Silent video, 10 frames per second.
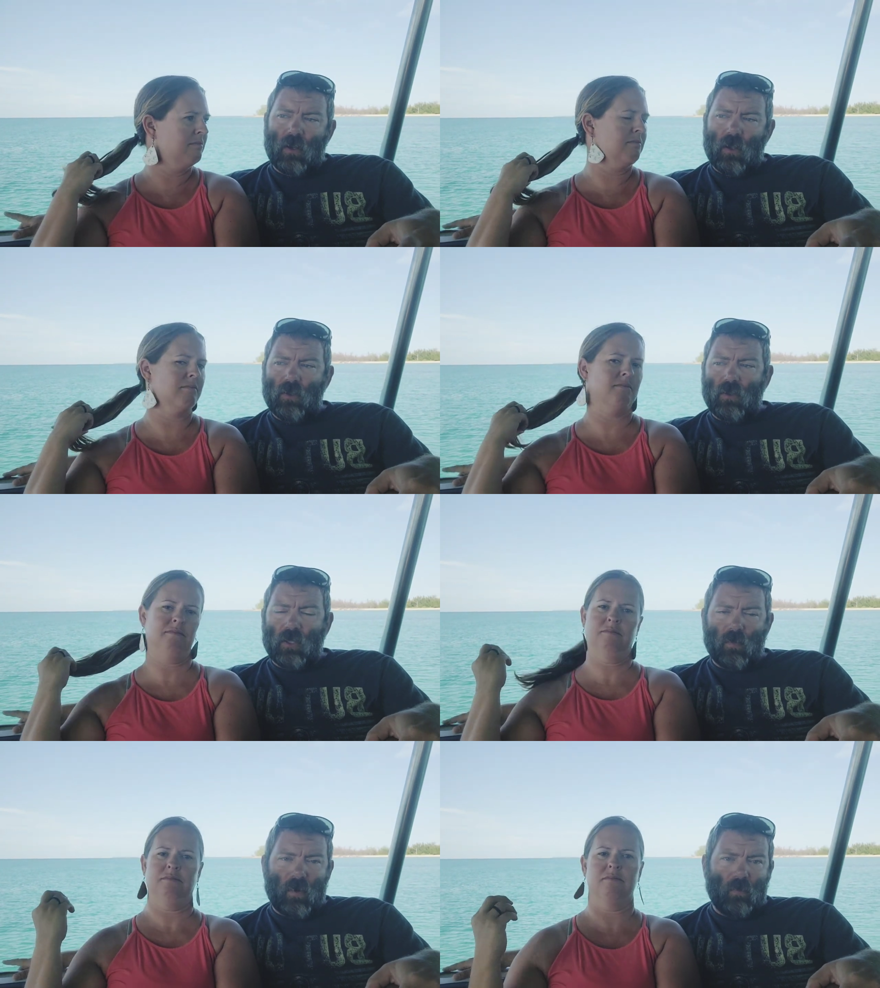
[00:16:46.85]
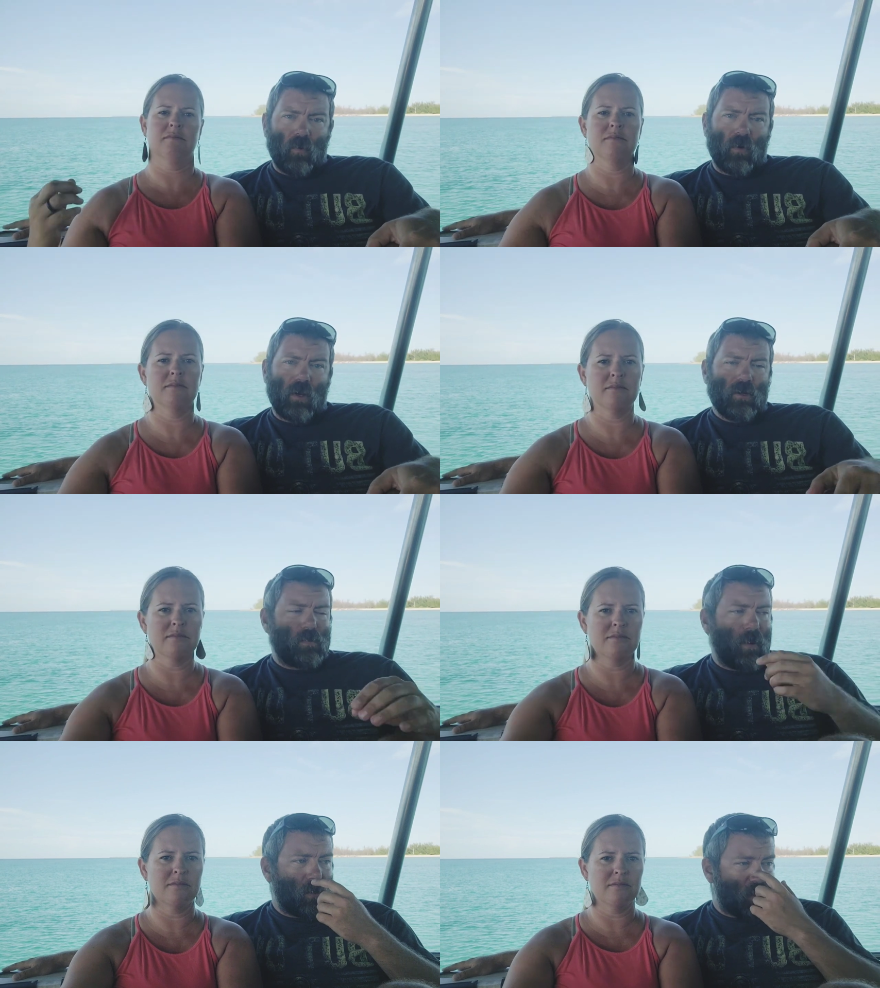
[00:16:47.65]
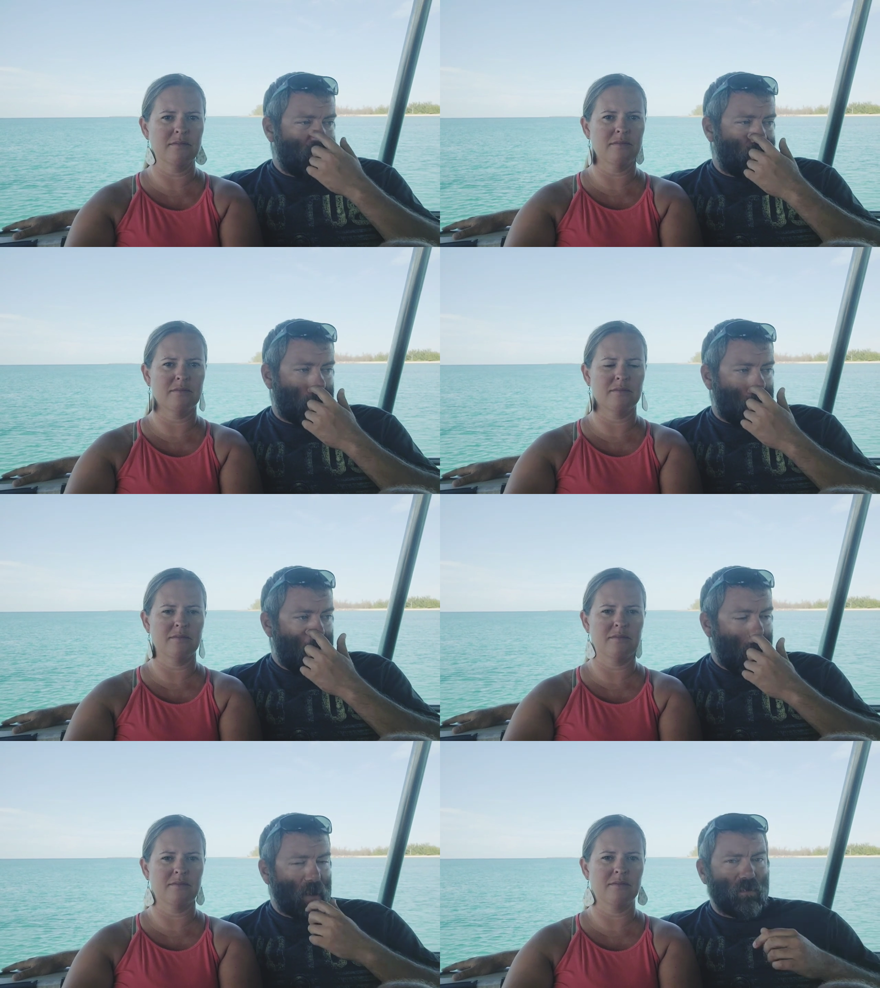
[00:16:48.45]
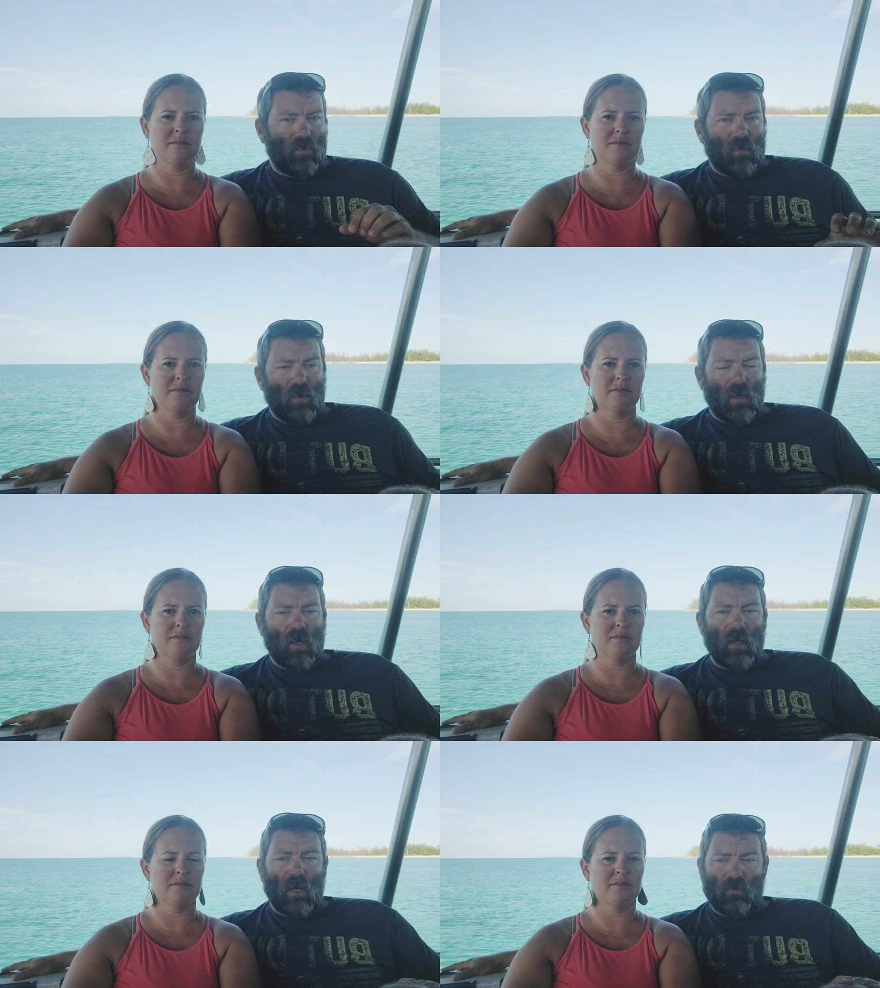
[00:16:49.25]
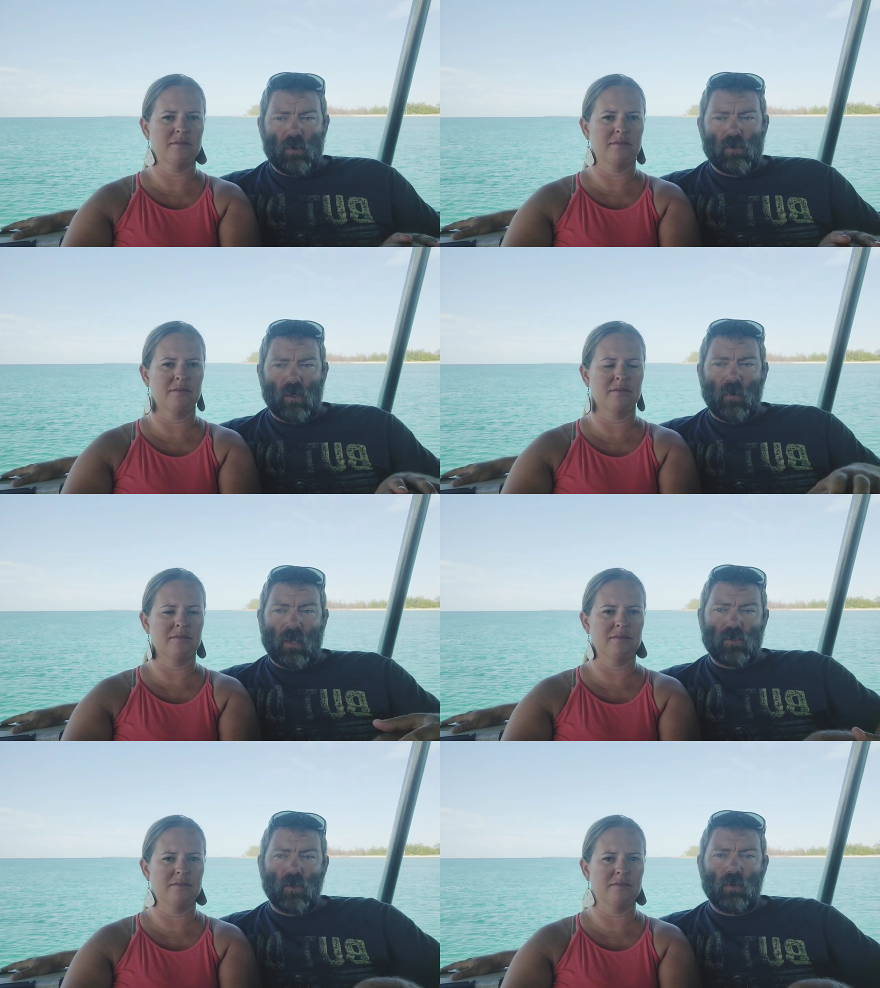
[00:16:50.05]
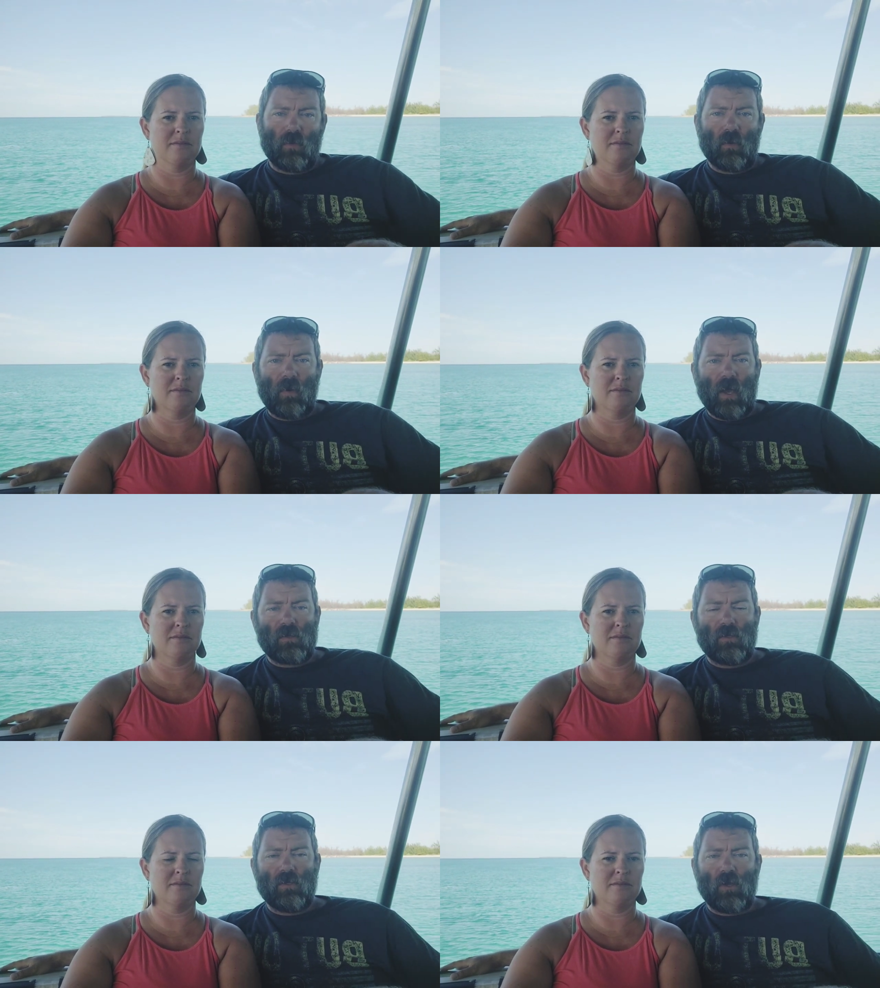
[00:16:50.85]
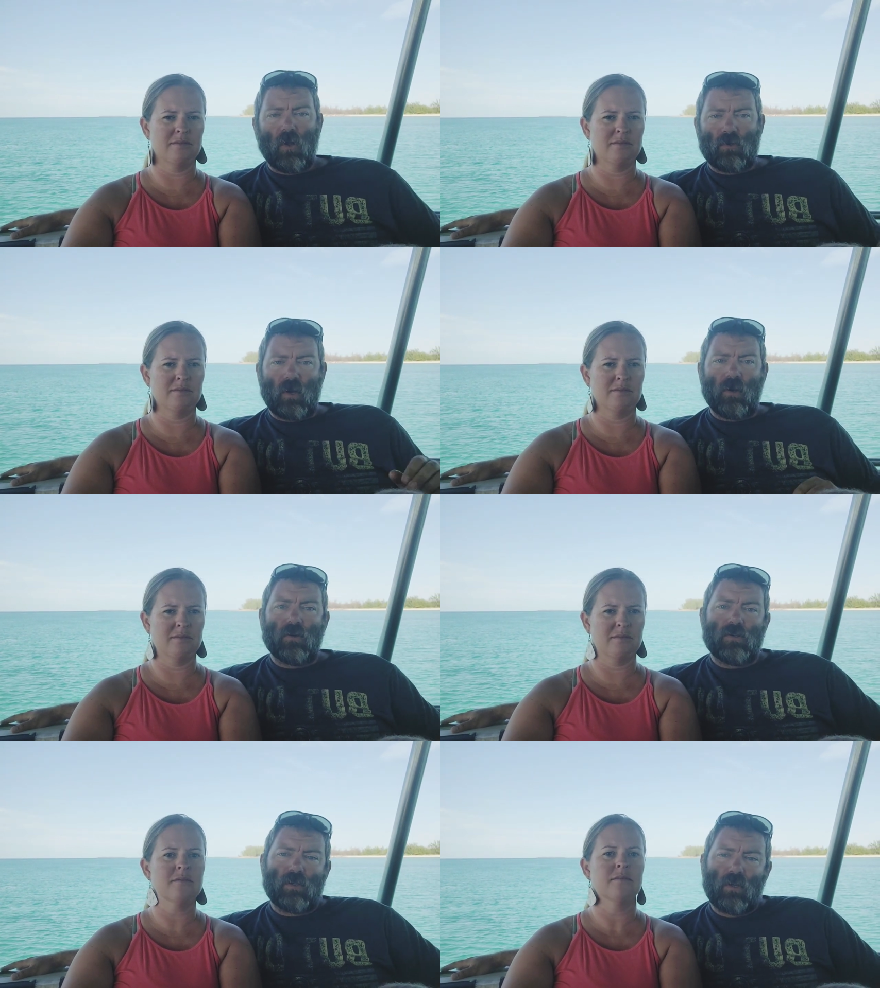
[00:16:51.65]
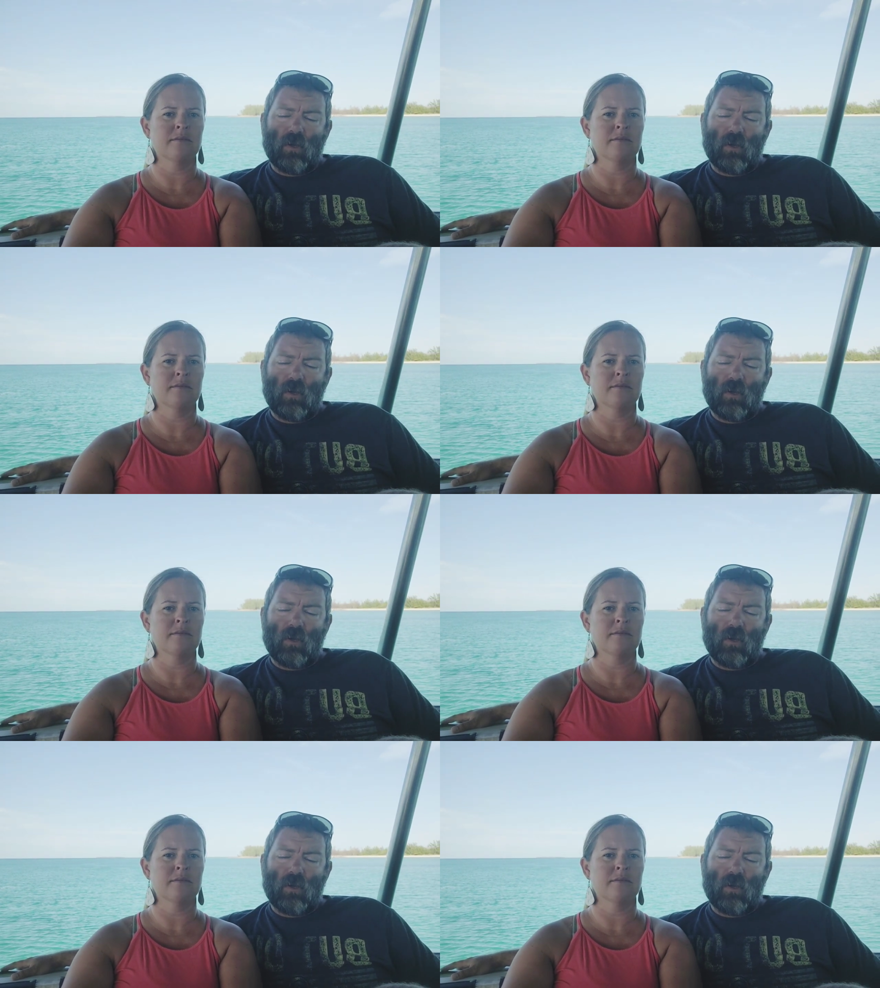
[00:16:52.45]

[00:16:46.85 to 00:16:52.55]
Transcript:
Speaker 1: Another thing that people will carry spares of, and I have, uh, and I've used them and sold them in the past, is alternators